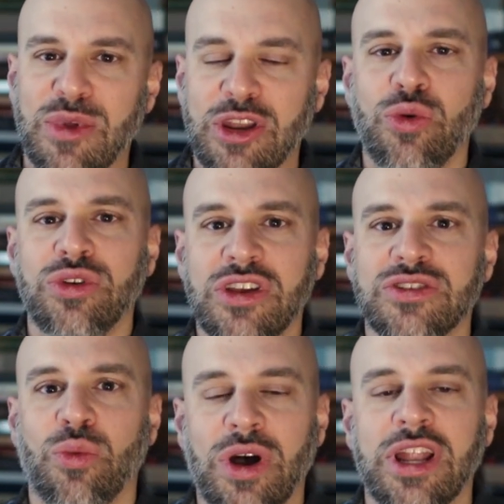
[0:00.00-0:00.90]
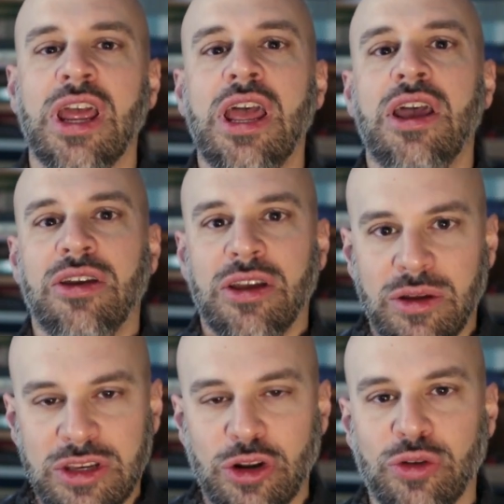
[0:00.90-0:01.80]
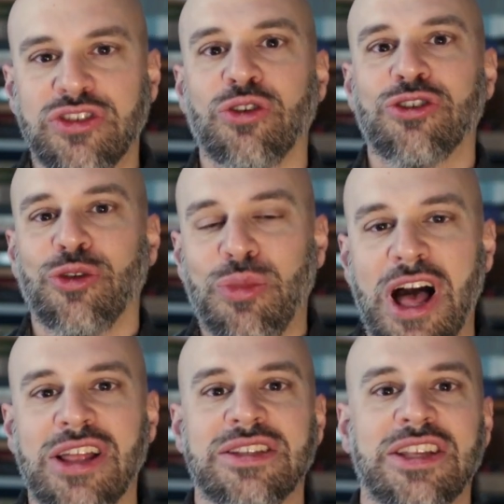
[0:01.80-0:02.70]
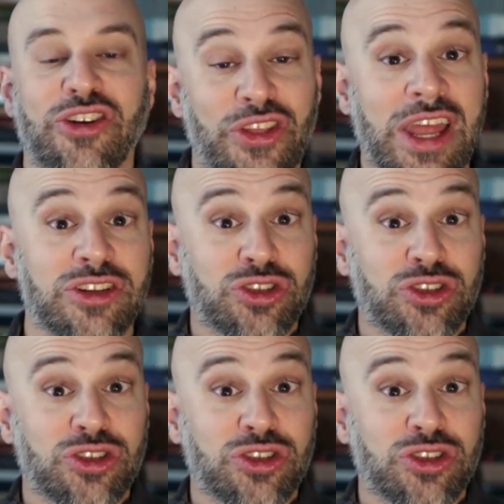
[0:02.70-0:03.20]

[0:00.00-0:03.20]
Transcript: I mean, who doesn't want, social bonds that are that